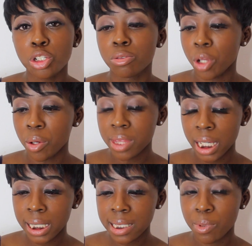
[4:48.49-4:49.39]
you know
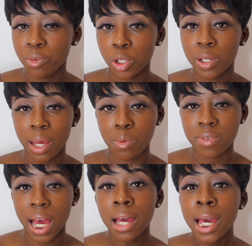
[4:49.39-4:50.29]
things before you get
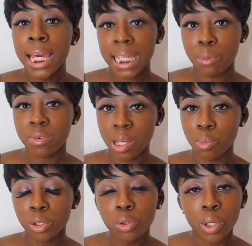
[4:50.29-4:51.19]
with
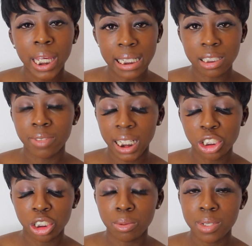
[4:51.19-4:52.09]
someone or get into a
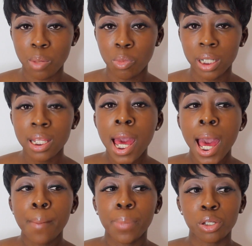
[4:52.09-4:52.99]
relationship with someone,
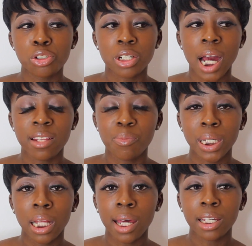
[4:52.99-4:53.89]
but you should kind of
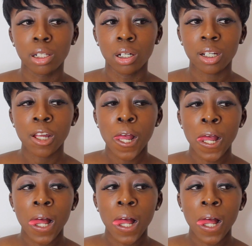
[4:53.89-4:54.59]
be like, look,